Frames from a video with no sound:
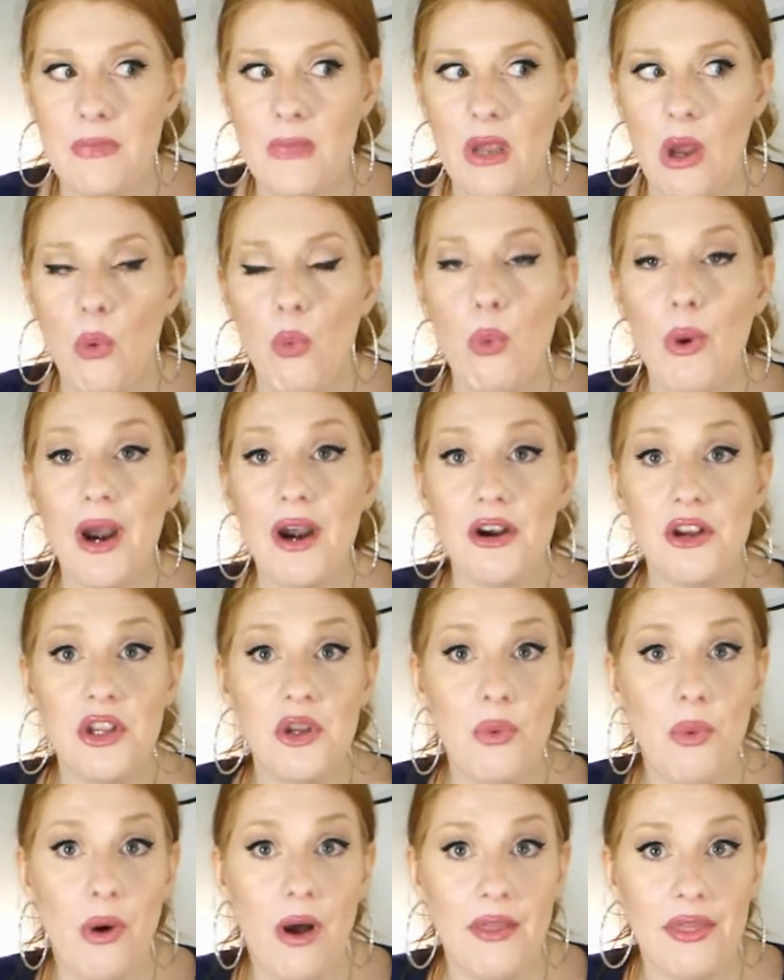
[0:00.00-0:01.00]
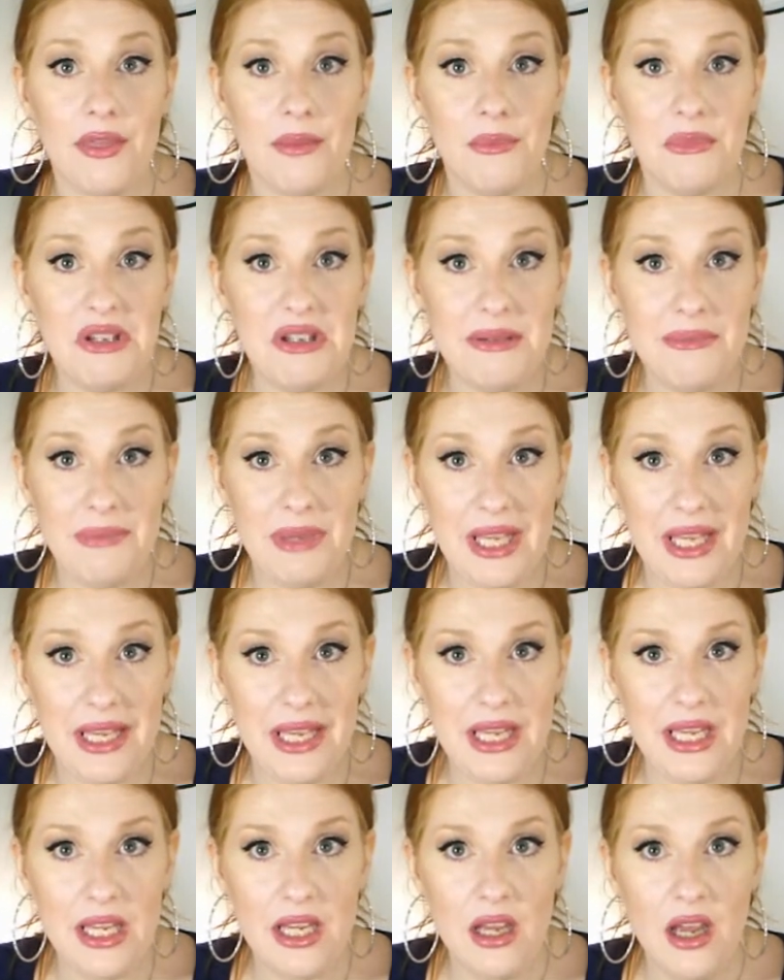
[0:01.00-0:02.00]
where you want them to
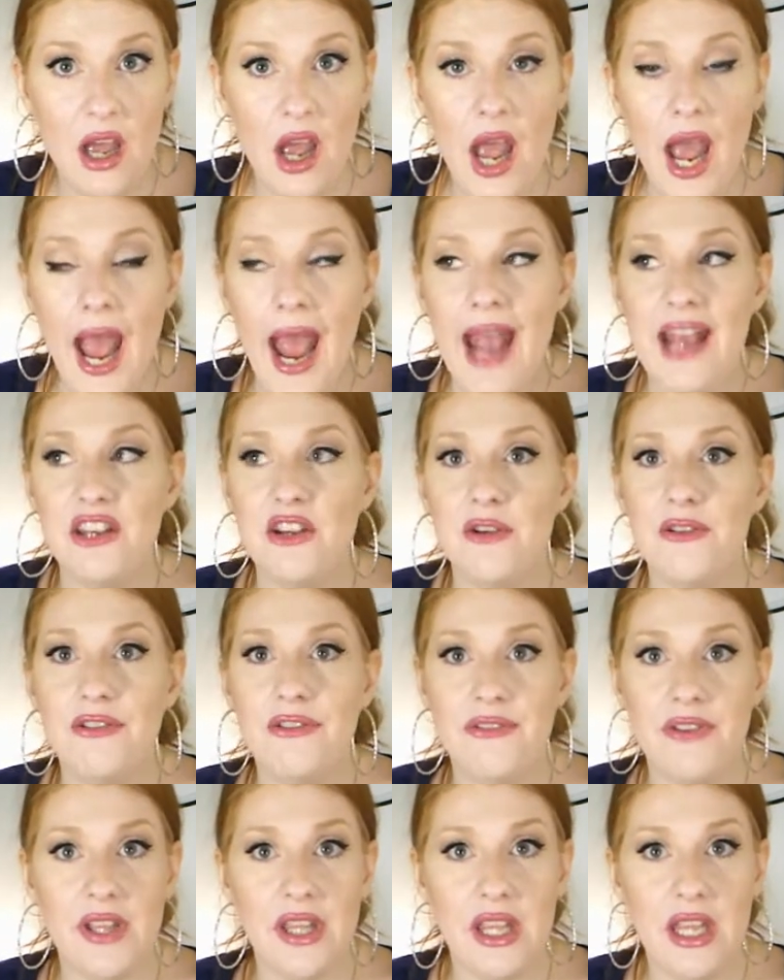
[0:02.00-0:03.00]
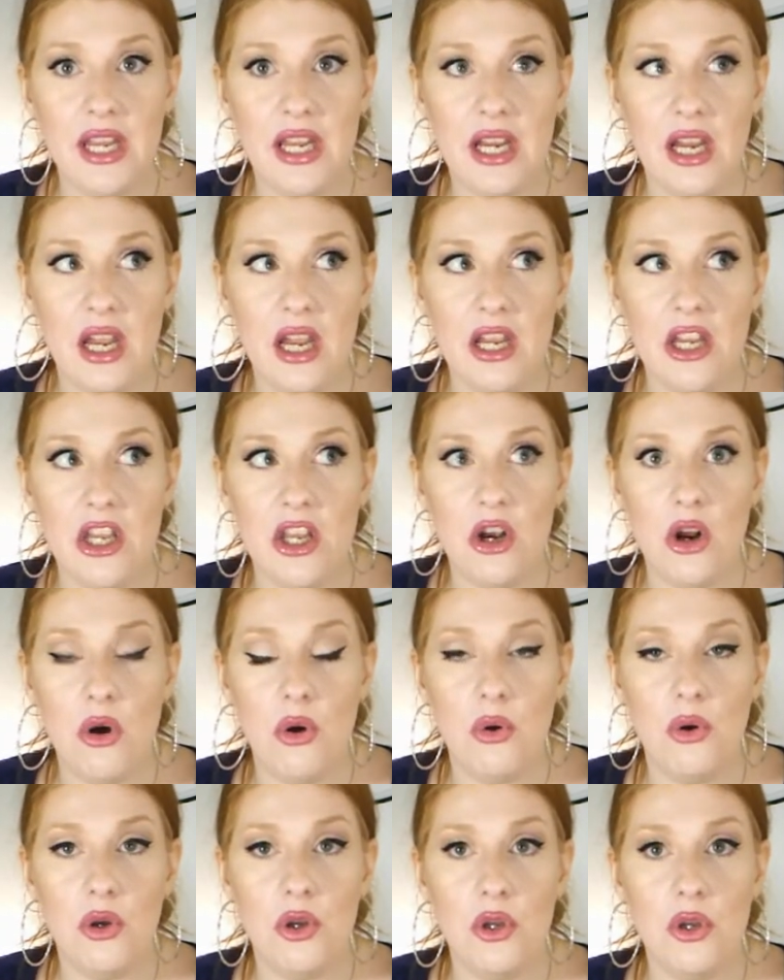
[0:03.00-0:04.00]
be, and you feel like,
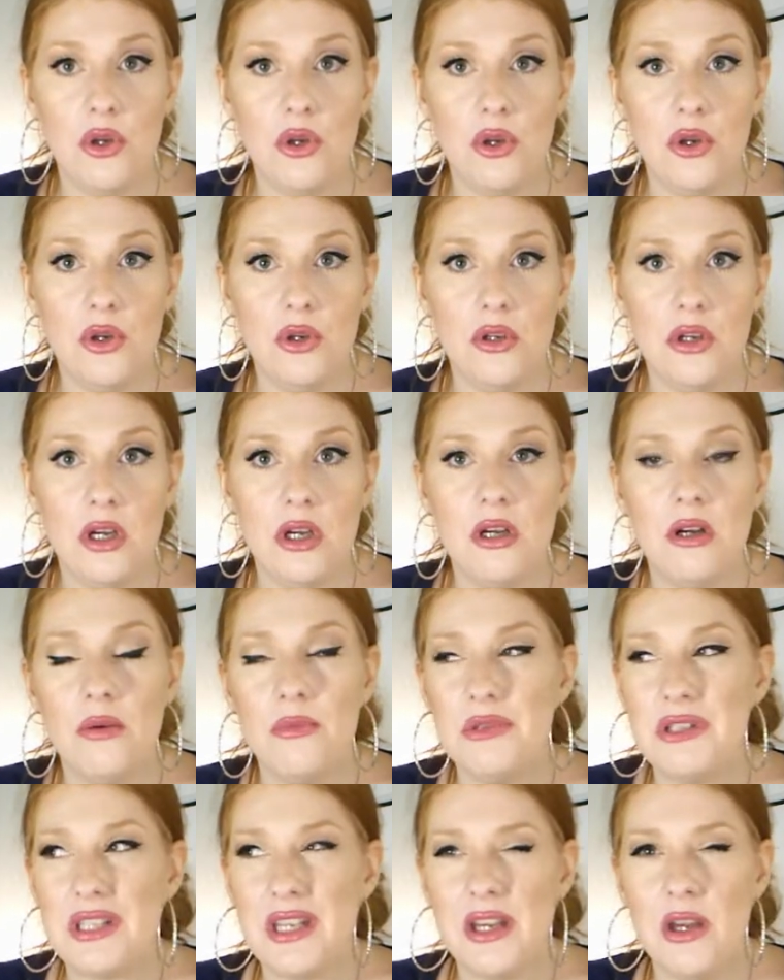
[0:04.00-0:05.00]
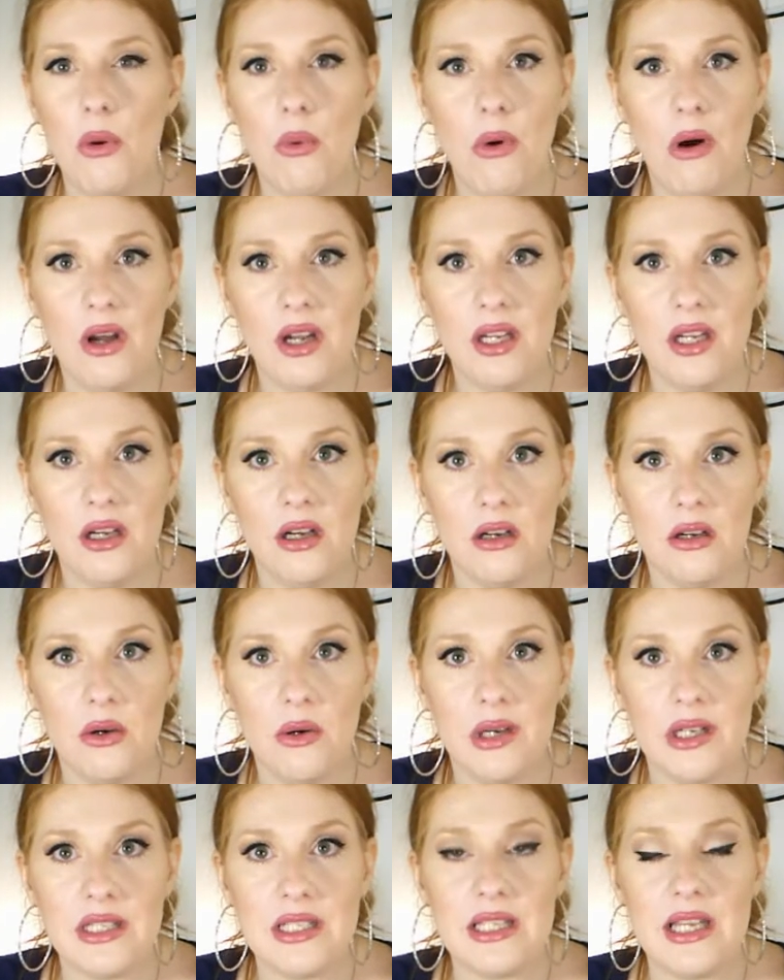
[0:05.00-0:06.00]
almost like you're walking in
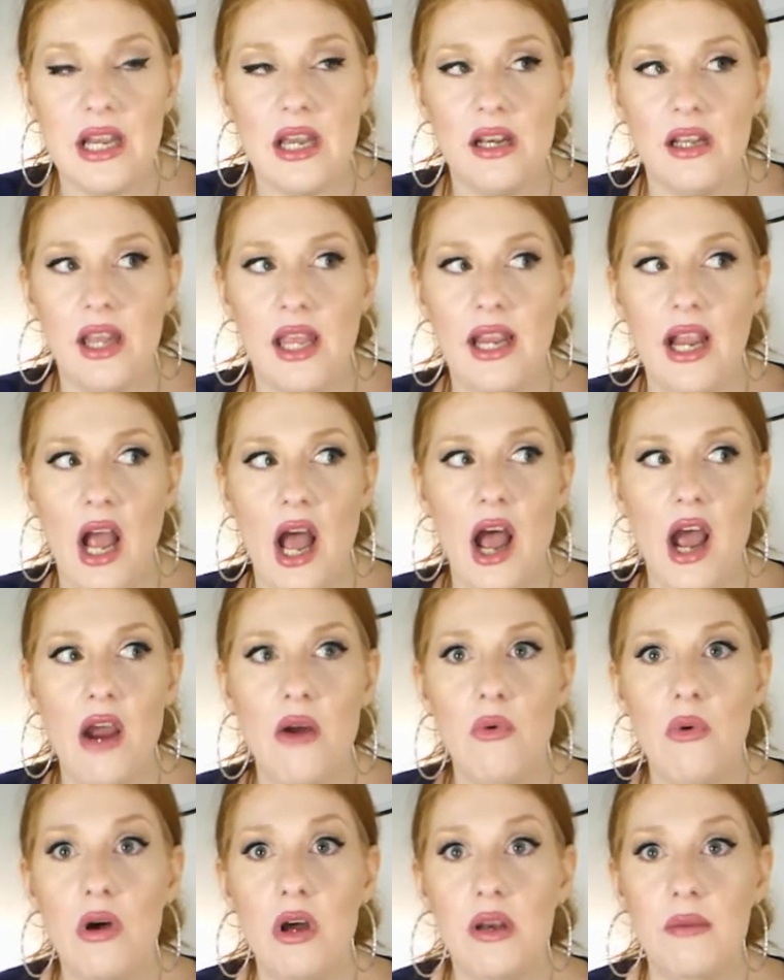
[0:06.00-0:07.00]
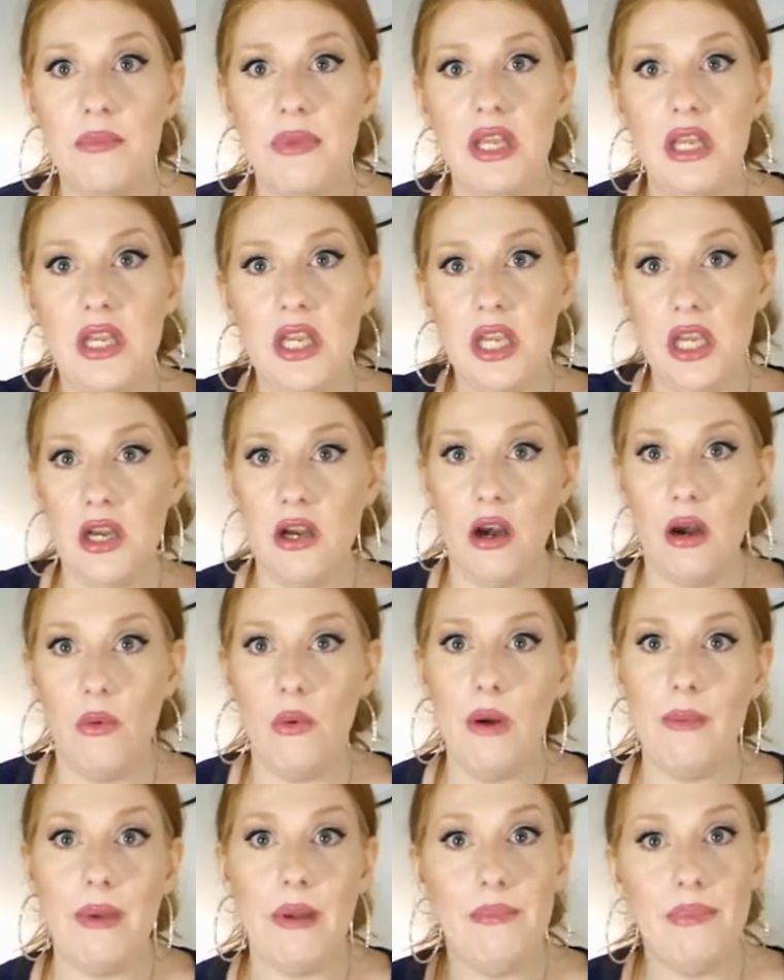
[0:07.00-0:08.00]
quicksand. Like, I want to be here. I
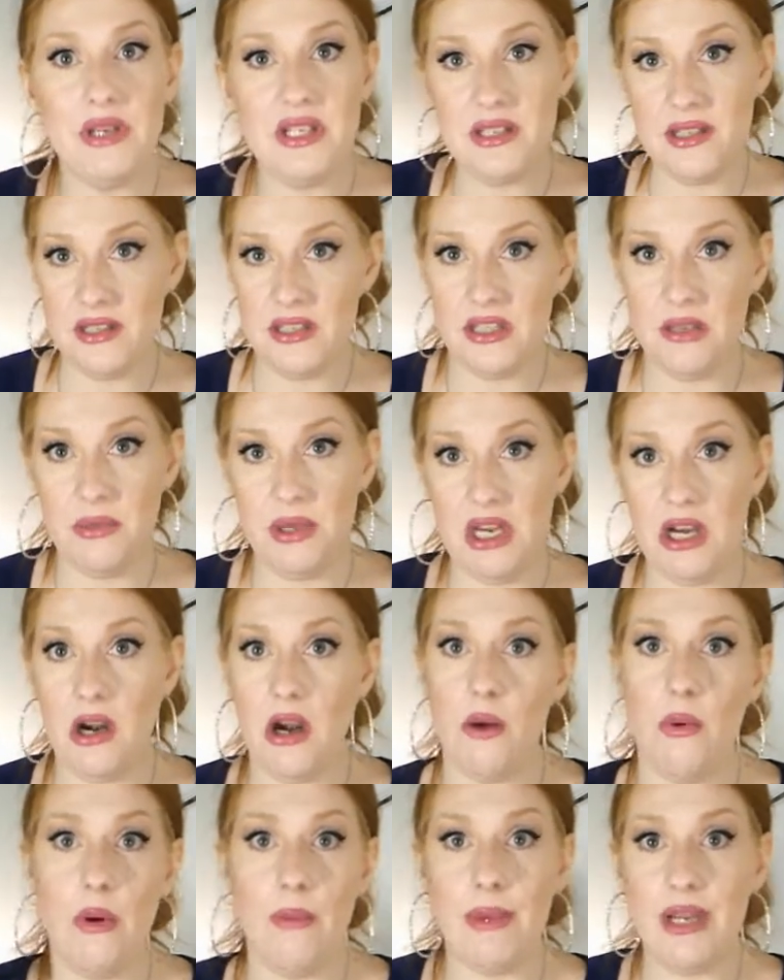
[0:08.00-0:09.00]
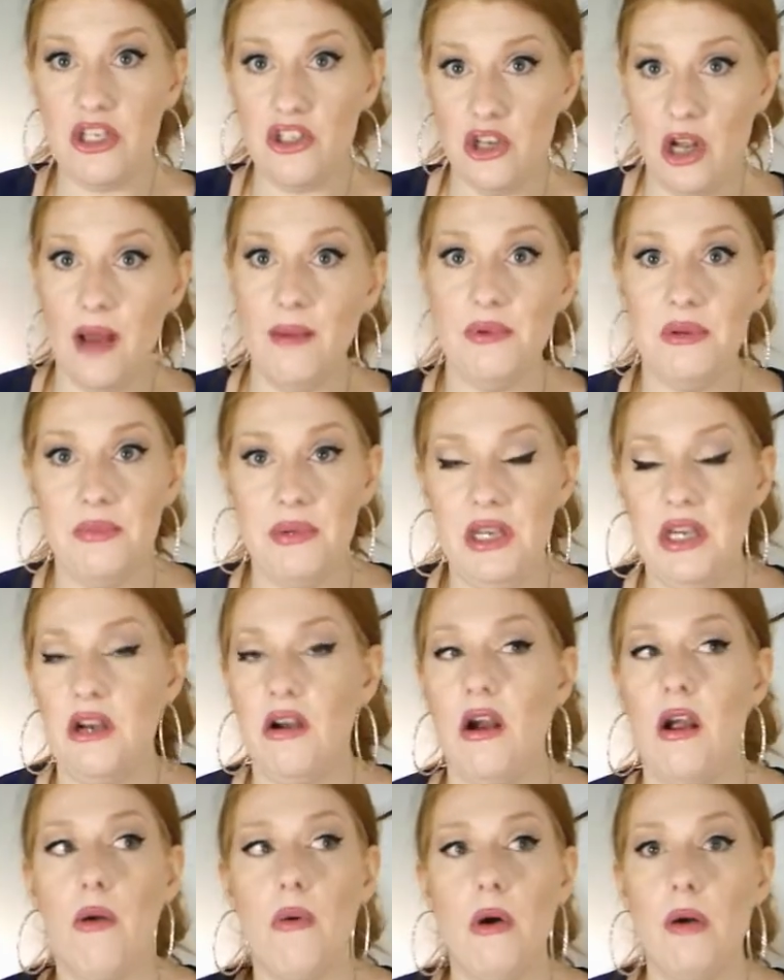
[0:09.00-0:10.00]
want my business to be here. I want my job to be here.
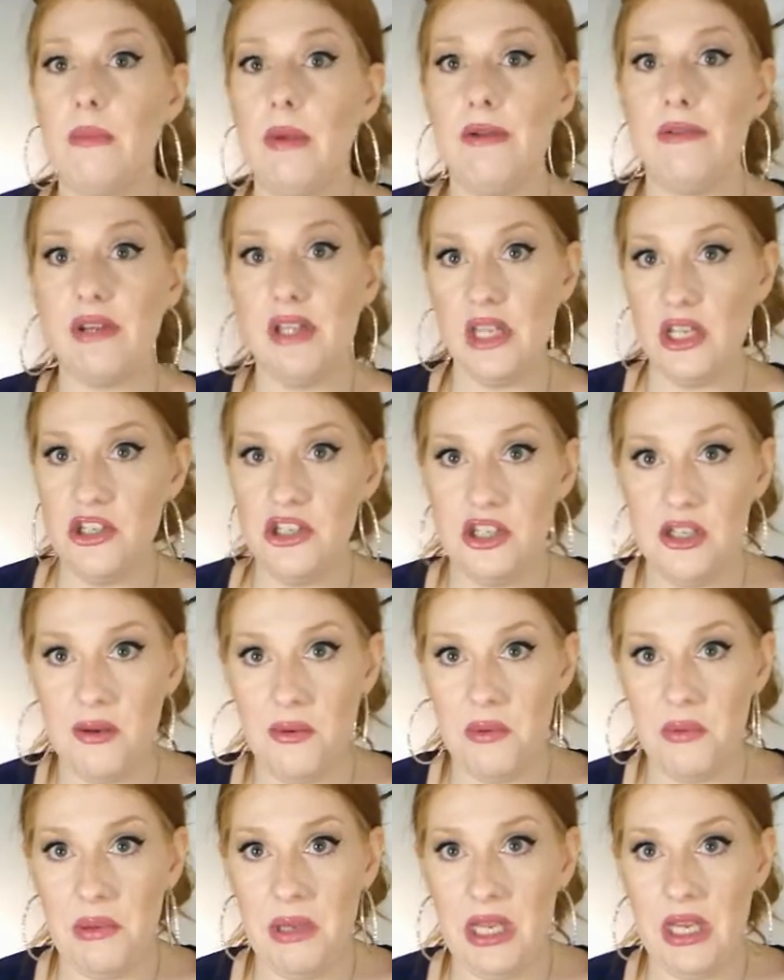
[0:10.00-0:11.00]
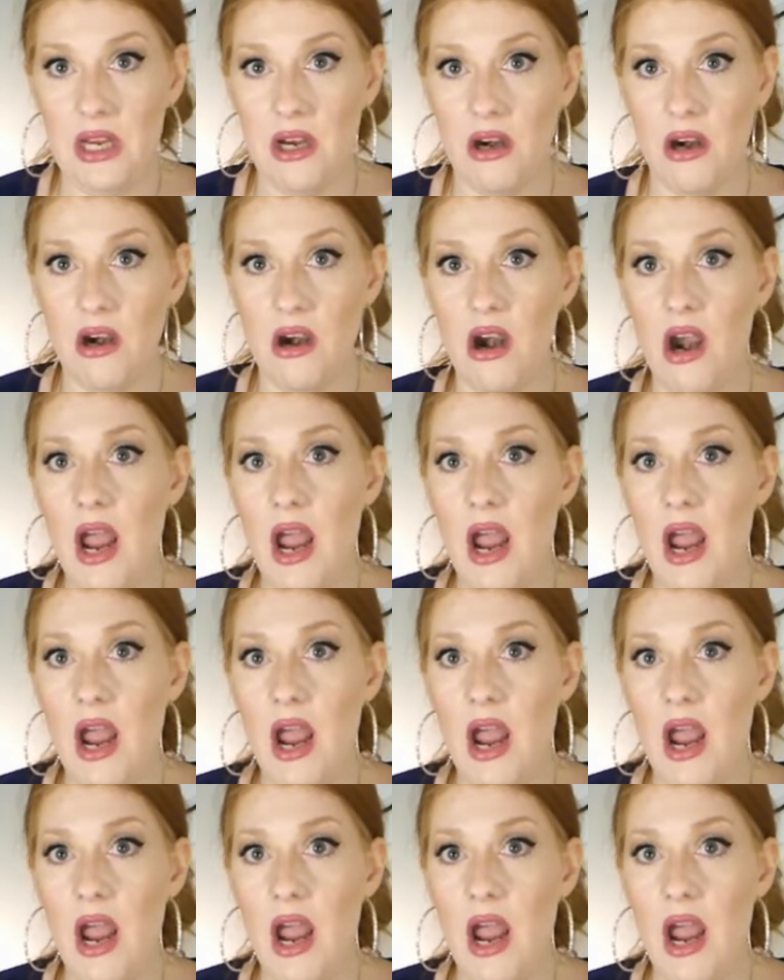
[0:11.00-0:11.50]
I want my relationship to be here.